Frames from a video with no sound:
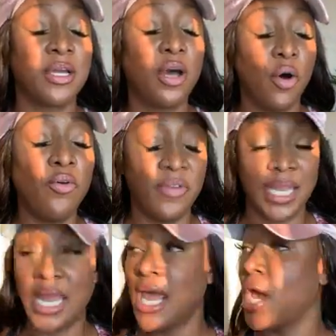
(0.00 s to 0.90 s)
COVID
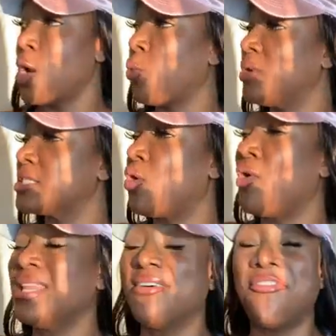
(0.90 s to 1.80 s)
was
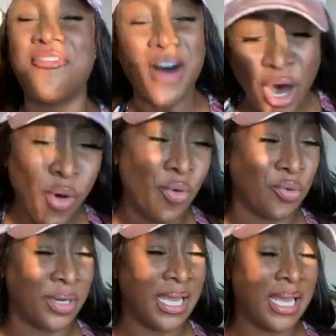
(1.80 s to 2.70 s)
on the phone